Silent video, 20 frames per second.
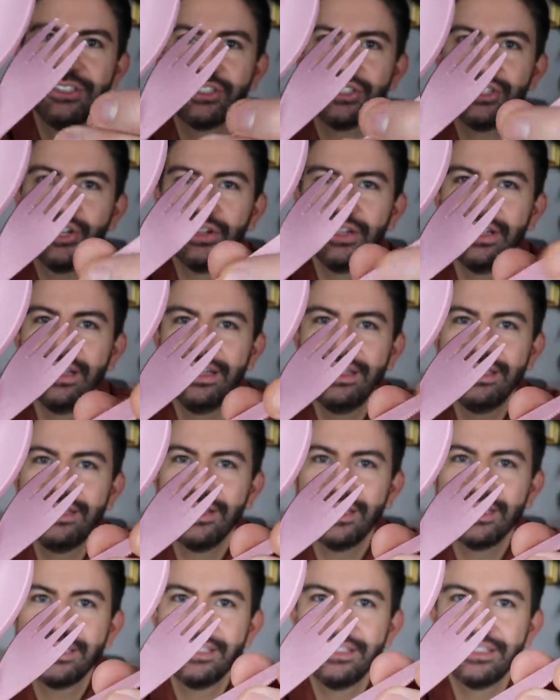and solid,
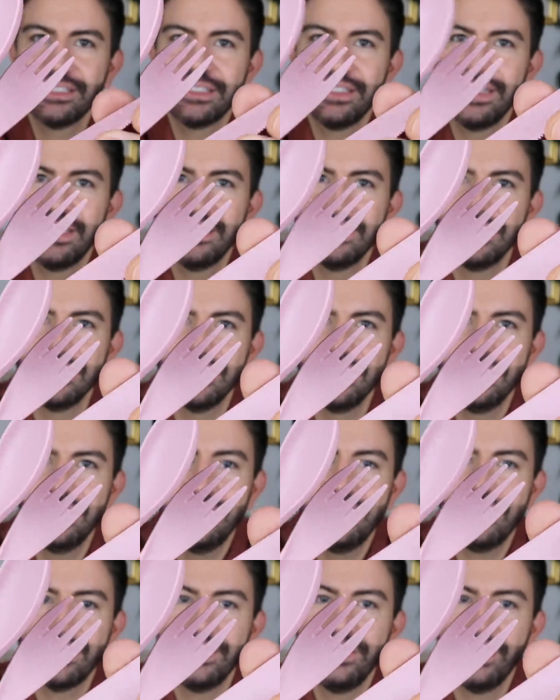nice and
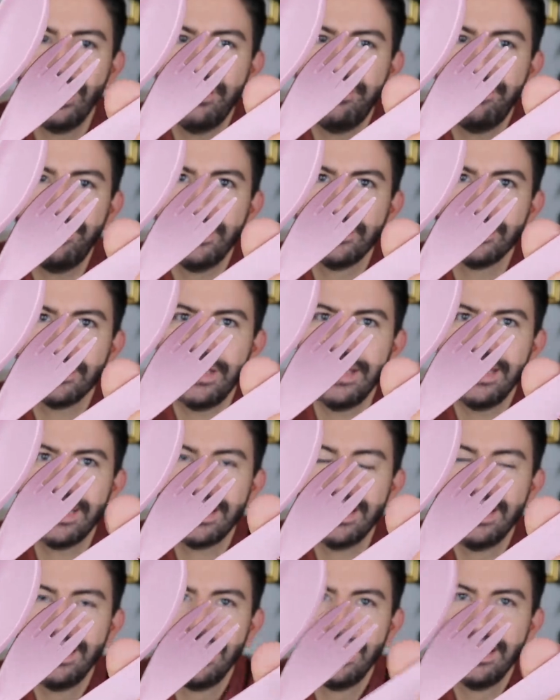sturdy. The knife feels
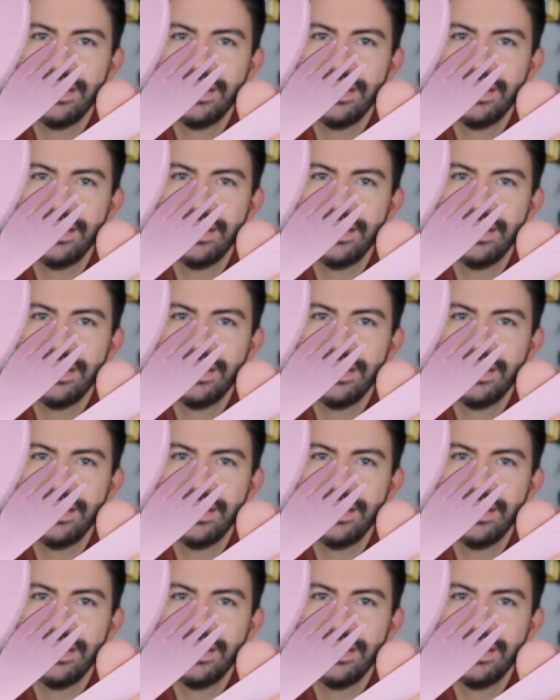like